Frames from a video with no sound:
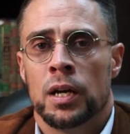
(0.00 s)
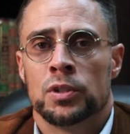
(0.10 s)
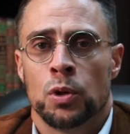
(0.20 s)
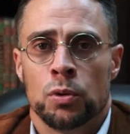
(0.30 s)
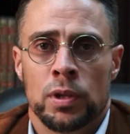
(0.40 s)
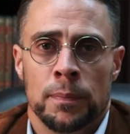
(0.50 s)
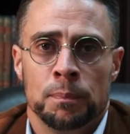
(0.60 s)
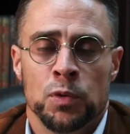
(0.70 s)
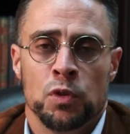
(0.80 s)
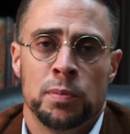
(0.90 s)
told him,
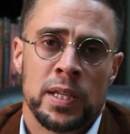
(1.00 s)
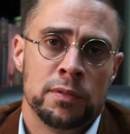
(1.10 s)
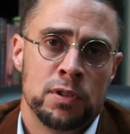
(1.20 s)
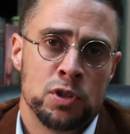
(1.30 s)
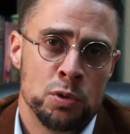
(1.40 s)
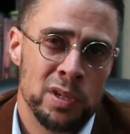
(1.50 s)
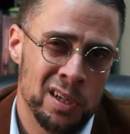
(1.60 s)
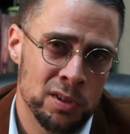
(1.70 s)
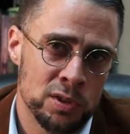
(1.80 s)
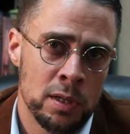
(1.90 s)
you've been given two
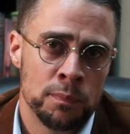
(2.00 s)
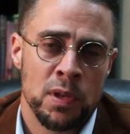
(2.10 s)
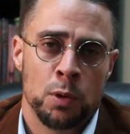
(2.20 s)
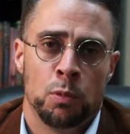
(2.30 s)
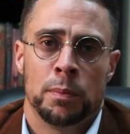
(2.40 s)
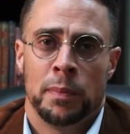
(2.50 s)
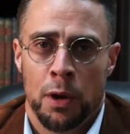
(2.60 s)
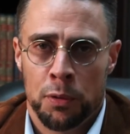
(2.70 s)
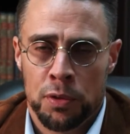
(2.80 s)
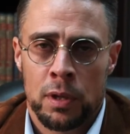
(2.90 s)
ears and one
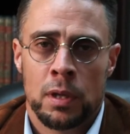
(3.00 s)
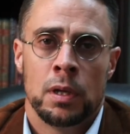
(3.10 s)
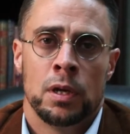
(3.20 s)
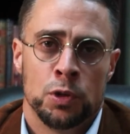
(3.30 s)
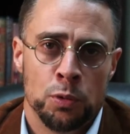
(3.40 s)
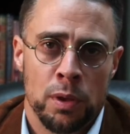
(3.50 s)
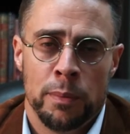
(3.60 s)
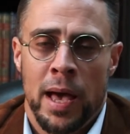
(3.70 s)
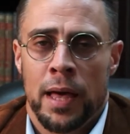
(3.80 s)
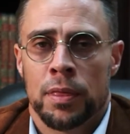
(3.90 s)
mouth. Do the
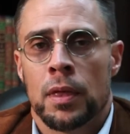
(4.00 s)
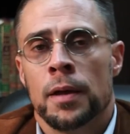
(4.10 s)
math.